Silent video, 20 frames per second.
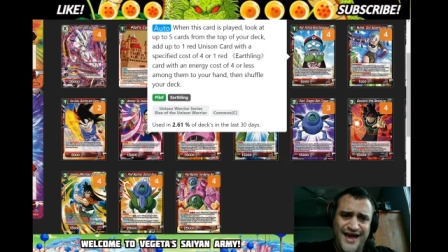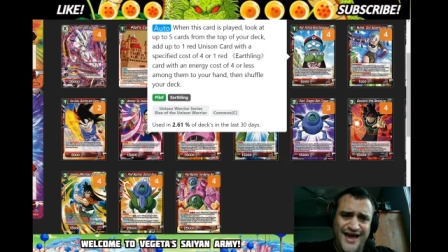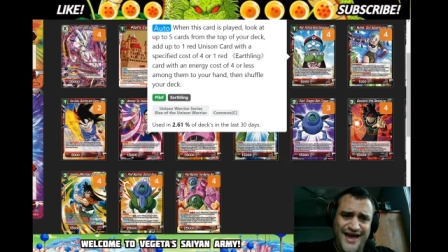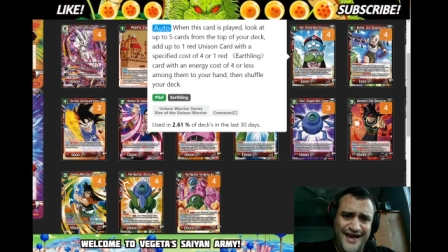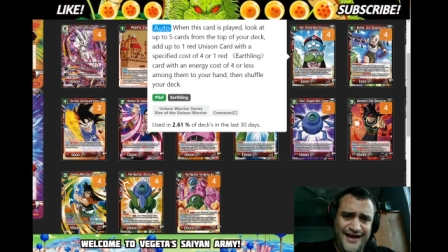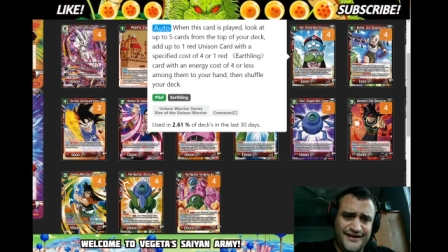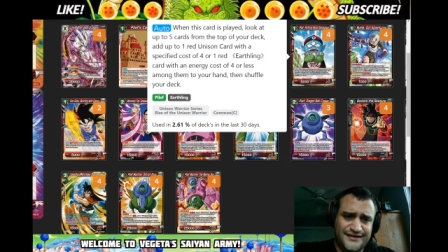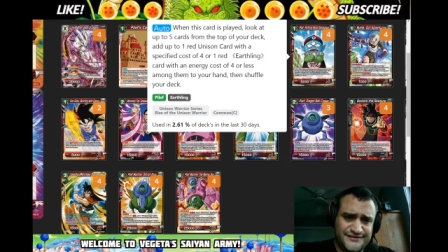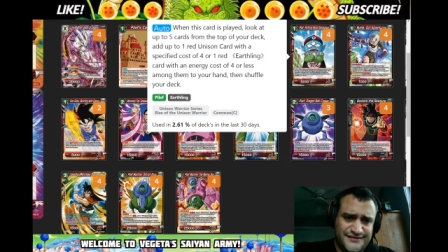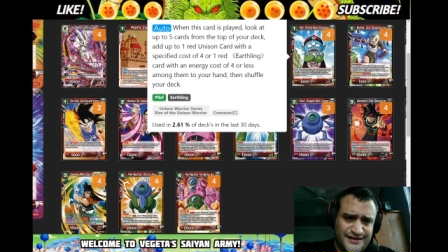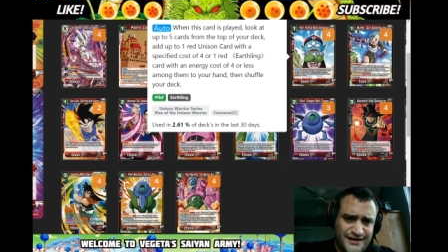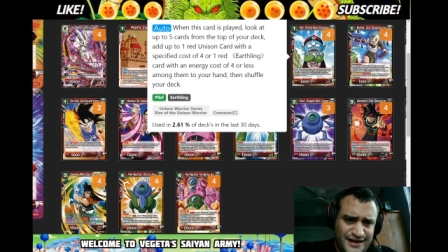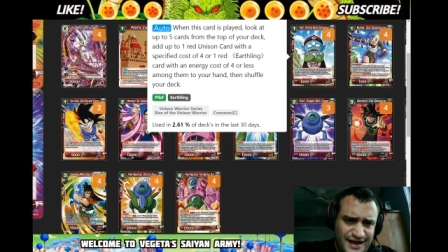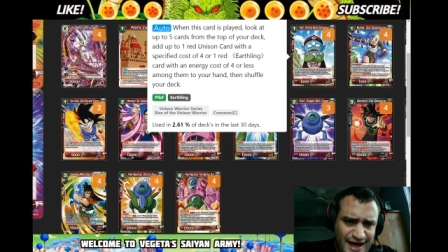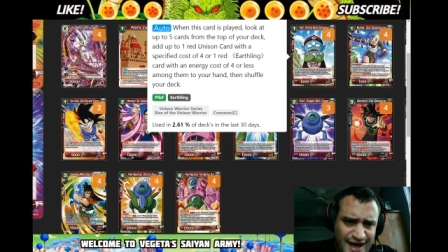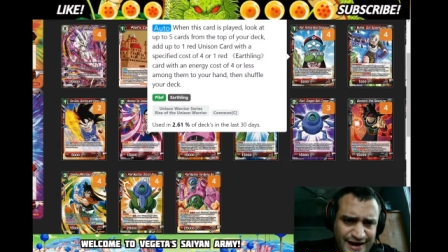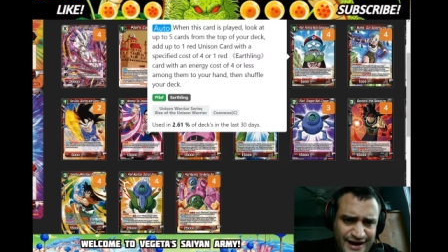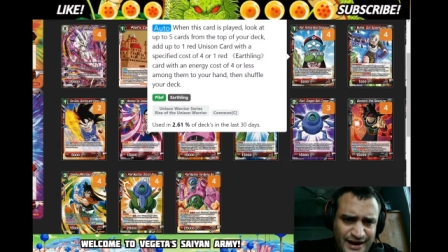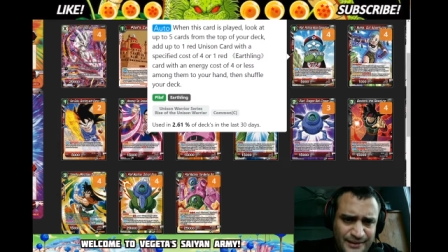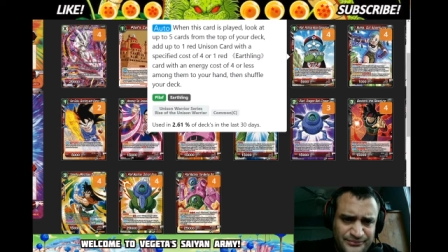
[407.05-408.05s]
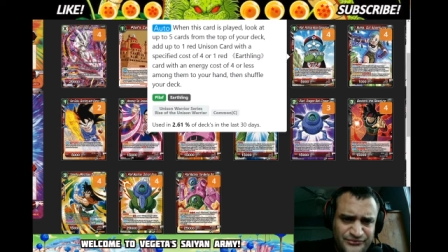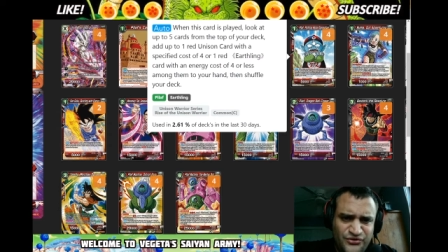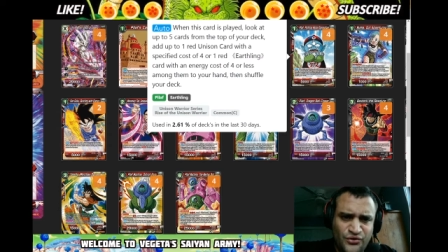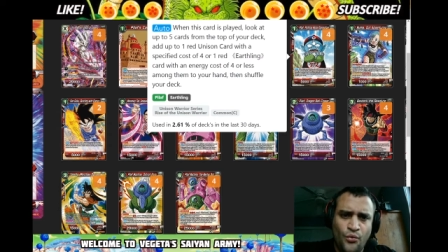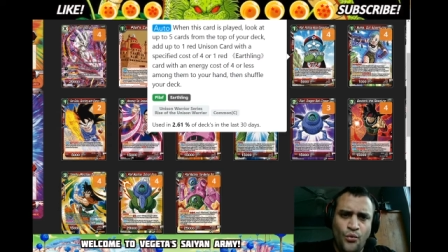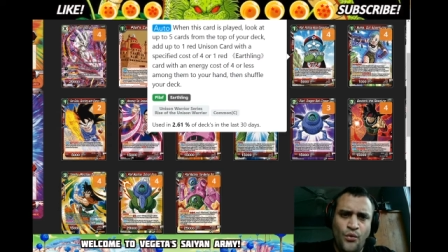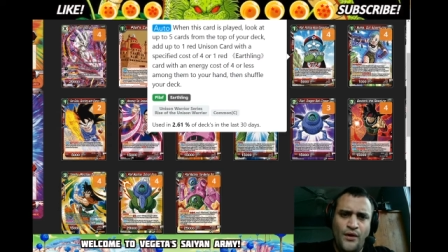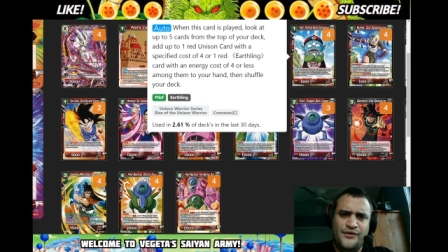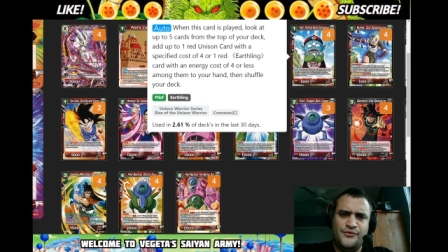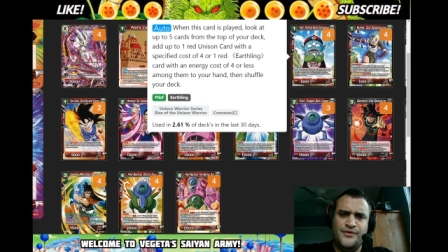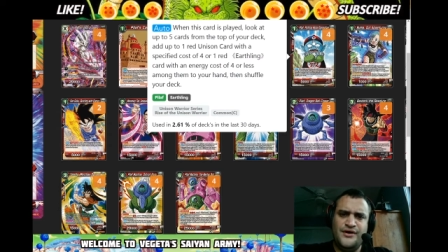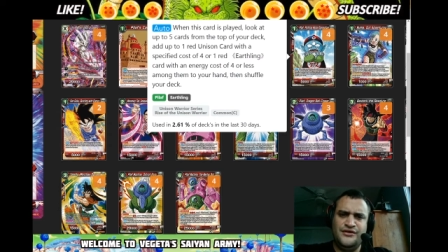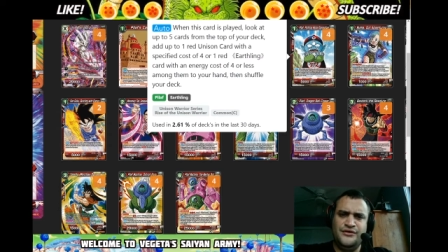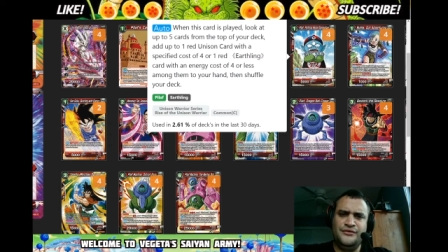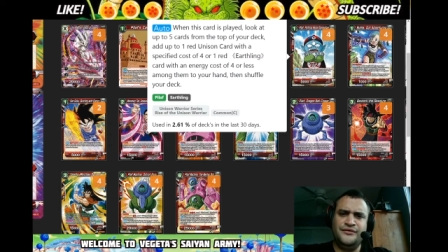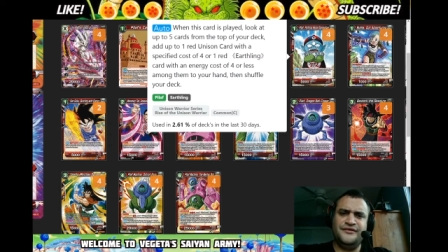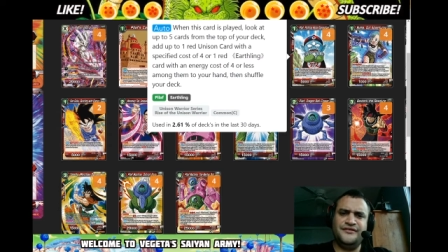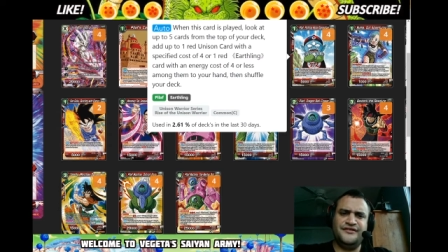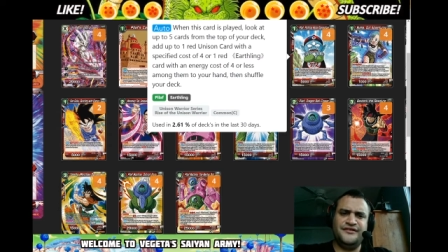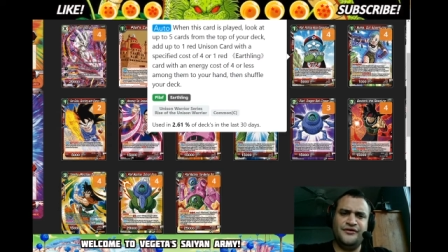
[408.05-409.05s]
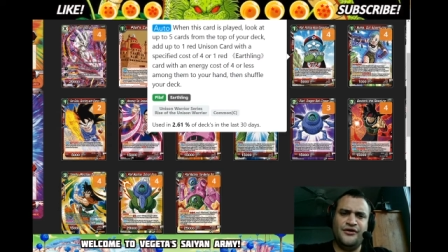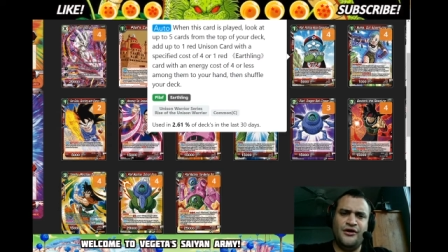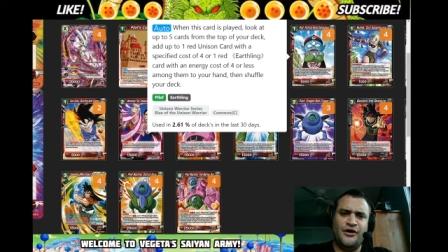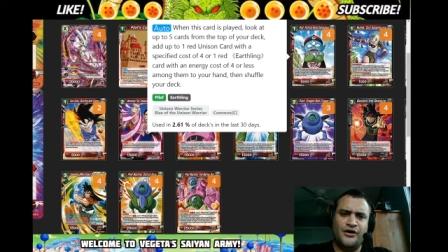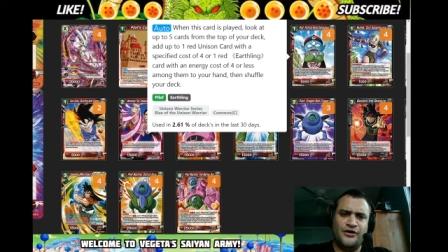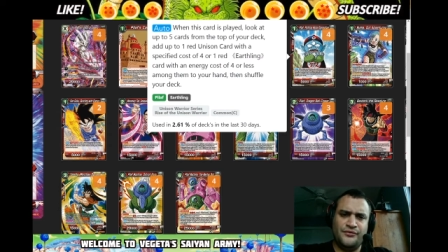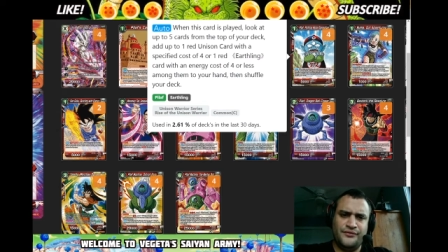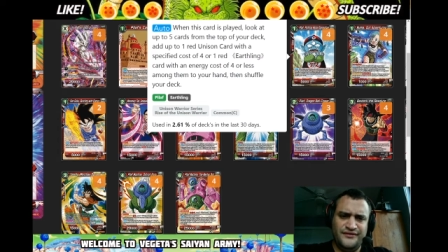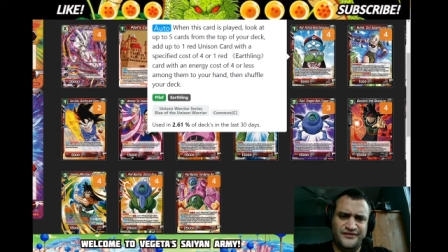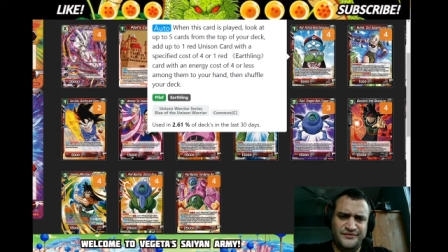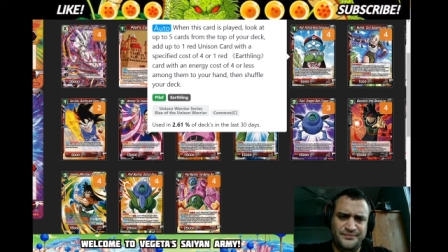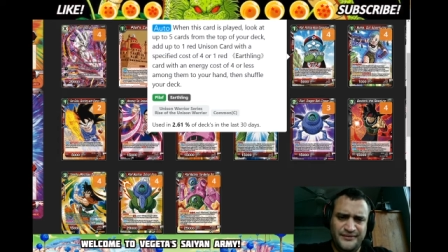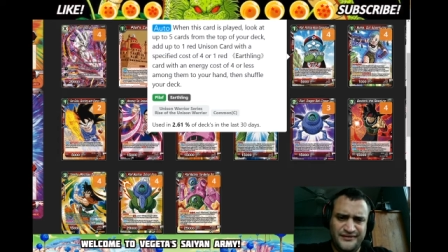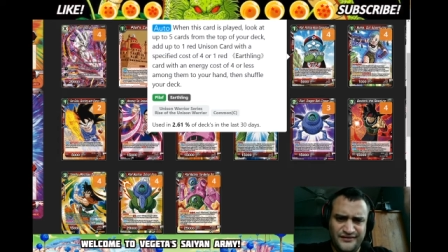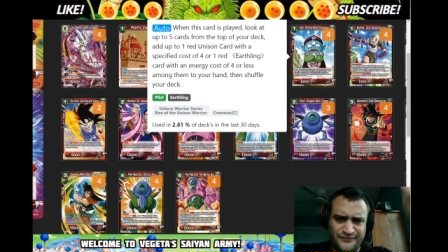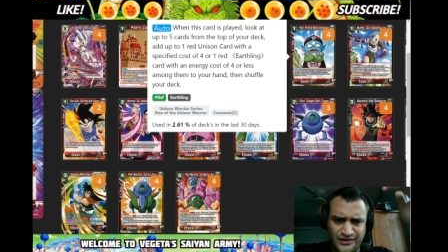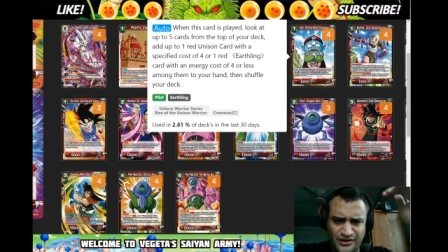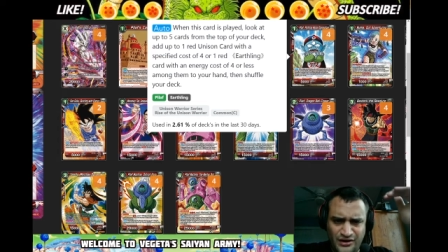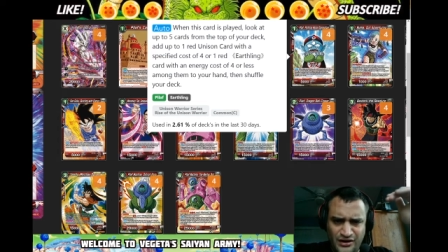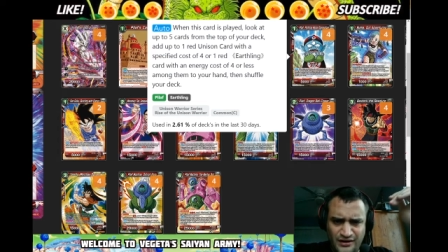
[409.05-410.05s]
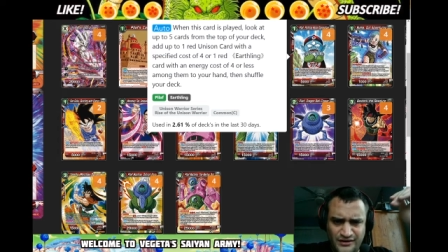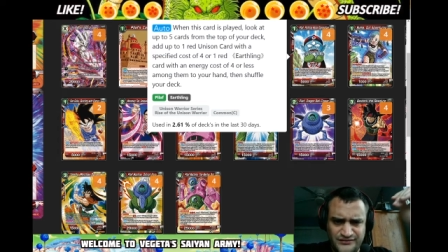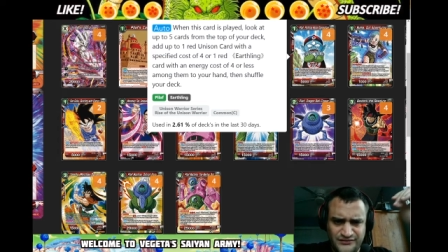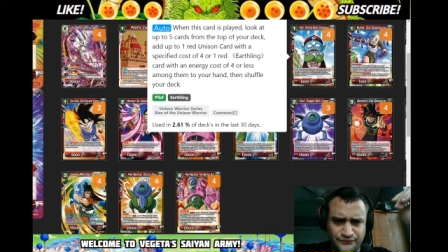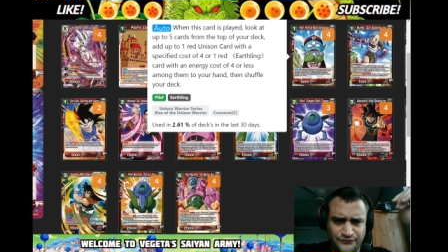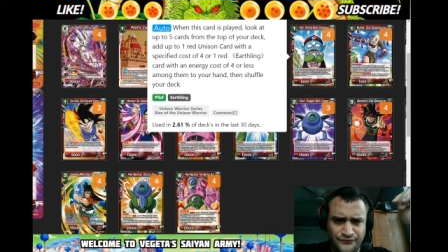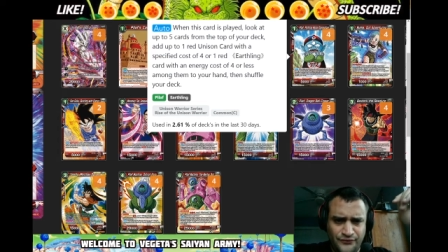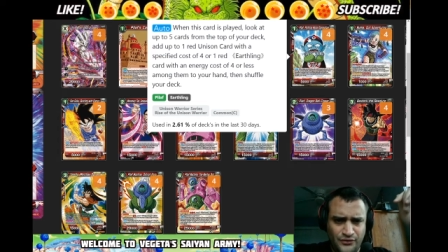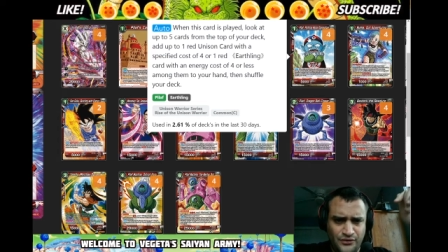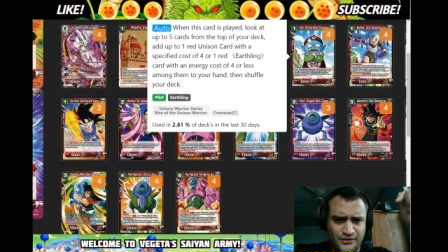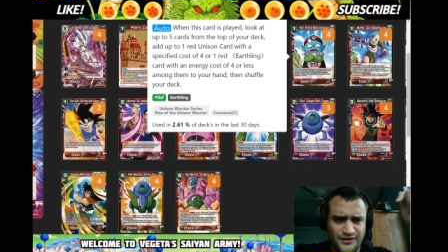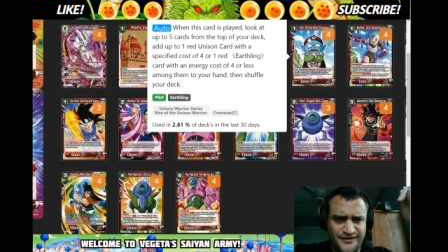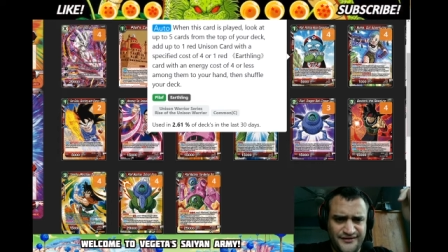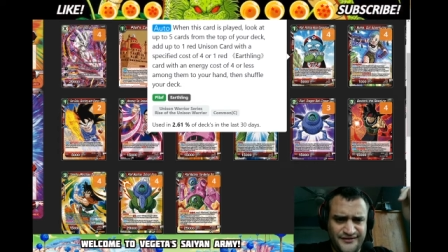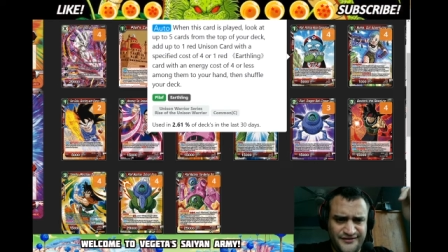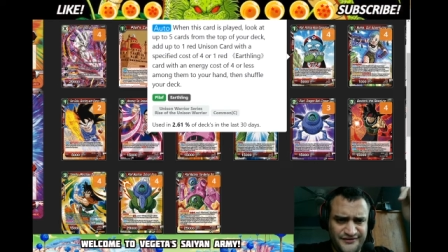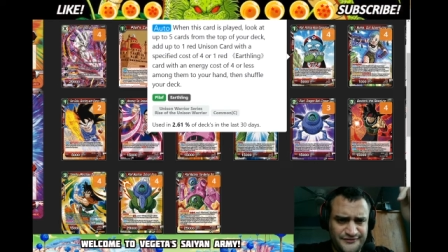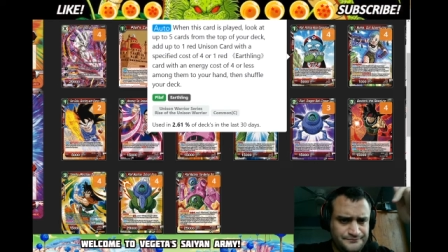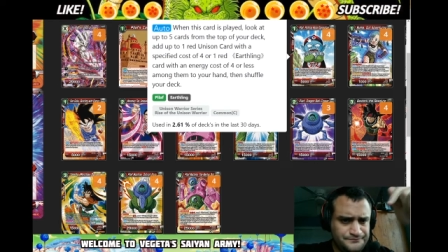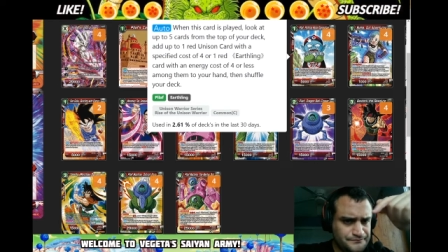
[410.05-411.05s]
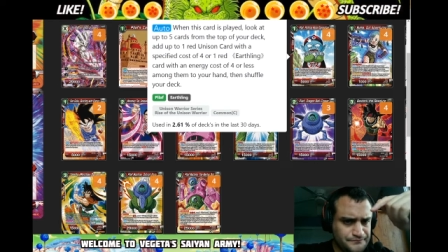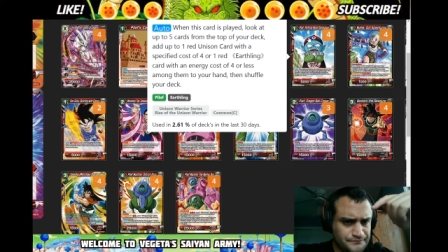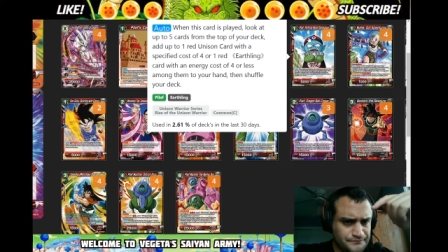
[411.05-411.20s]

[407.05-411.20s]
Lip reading: and add up to 1 red unison card with a specified cost of 4 or less.